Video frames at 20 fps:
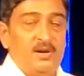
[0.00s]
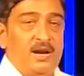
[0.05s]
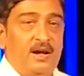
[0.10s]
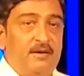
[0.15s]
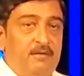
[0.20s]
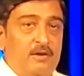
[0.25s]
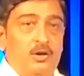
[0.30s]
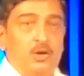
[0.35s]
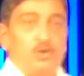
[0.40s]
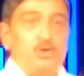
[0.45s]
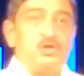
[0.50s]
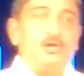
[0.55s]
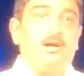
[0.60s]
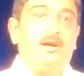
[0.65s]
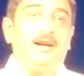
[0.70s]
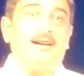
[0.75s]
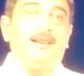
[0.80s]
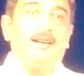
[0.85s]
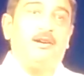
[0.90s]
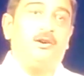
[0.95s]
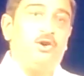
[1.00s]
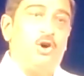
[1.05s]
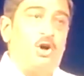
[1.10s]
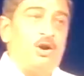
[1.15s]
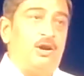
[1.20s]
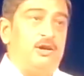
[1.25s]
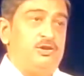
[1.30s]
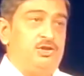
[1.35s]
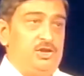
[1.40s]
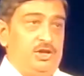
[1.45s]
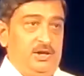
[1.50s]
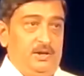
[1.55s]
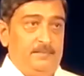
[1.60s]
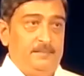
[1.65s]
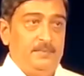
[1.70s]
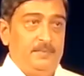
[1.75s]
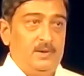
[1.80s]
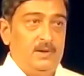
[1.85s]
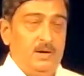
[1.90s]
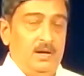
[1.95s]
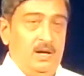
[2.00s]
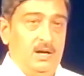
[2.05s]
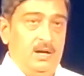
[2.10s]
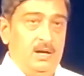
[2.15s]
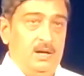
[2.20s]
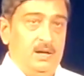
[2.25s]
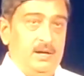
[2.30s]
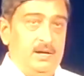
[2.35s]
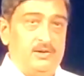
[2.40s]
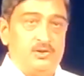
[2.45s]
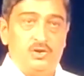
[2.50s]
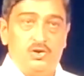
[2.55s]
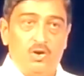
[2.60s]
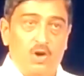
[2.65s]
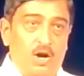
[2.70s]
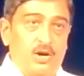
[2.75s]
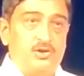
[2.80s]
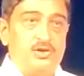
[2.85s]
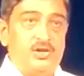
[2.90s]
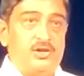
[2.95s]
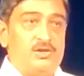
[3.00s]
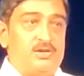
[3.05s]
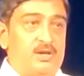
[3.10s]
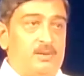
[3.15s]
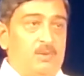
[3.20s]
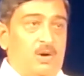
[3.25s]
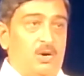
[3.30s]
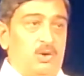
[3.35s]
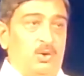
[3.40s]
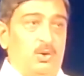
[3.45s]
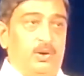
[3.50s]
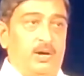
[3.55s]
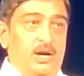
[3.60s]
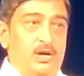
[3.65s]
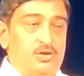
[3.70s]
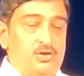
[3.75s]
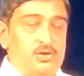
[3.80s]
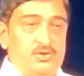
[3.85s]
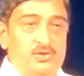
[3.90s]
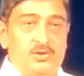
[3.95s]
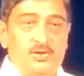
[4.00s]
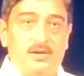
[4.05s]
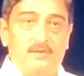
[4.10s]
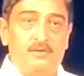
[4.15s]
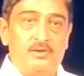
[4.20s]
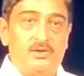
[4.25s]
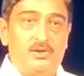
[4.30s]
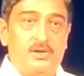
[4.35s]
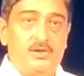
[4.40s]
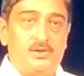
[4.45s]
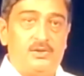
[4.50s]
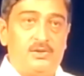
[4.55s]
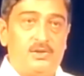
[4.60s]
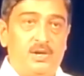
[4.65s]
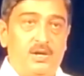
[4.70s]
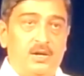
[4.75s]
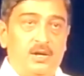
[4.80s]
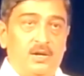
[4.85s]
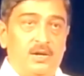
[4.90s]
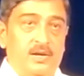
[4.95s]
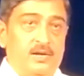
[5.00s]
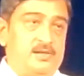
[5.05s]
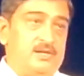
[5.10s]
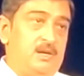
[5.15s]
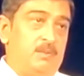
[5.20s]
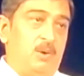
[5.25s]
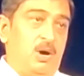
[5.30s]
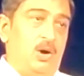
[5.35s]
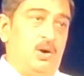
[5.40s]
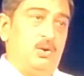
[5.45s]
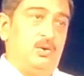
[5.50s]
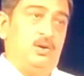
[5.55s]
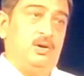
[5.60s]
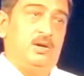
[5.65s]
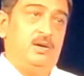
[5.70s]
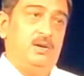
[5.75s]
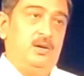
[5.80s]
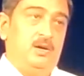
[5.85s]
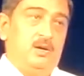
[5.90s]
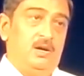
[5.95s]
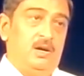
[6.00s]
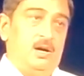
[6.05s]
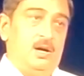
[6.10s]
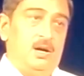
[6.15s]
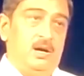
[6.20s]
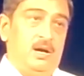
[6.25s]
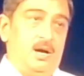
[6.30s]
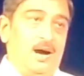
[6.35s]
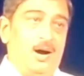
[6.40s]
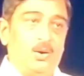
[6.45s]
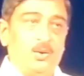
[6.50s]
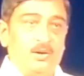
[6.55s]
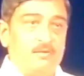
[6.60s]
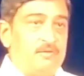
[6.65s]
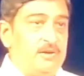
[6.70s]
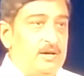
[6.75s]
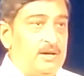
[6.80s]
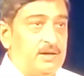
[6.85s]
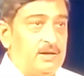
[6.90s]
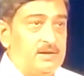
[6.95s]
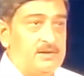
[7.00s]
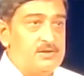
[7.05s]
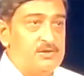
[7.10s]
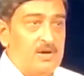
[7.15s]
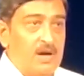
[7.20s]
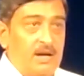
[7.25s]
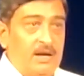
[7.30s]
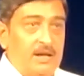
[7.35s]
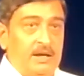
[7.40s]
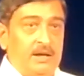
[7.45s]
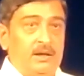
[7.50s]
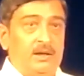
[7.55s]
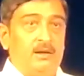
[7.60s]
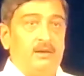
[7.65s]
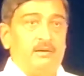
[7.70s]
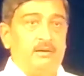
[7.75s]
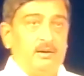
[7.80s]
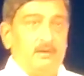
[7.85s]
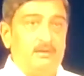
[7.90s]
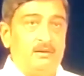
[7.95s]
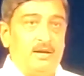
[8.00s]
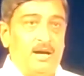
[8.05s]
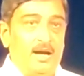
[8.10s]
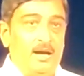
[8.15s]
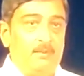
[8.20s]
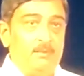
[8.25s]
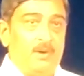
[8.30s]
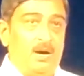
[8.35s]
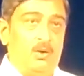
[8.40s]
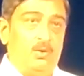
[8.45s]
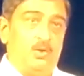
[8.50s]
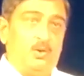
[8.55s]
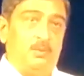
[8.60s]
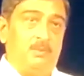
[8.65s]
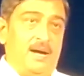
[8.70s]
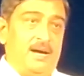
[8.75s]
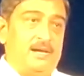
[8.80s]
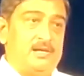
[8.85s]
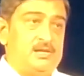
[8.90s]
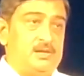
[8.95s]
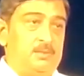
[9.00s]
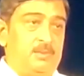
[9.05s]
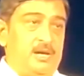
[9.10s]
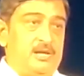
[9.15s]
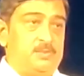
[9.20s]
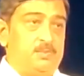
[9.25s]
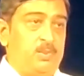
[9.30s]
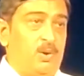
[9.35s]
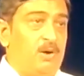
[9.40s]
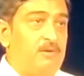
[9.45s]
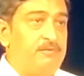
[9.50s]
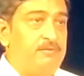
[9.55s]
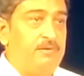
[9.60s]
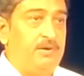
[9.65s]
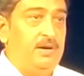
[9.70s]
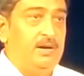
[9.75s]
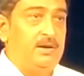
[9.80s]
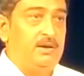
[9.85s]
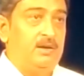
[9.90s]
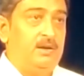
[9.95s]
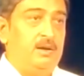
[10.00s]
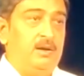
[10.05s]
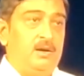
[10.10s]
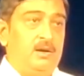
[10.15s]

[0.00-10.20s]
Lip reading: revolutionary technology. It's not just about location services, it's about how the vehicle is running real time, how to maximize profit,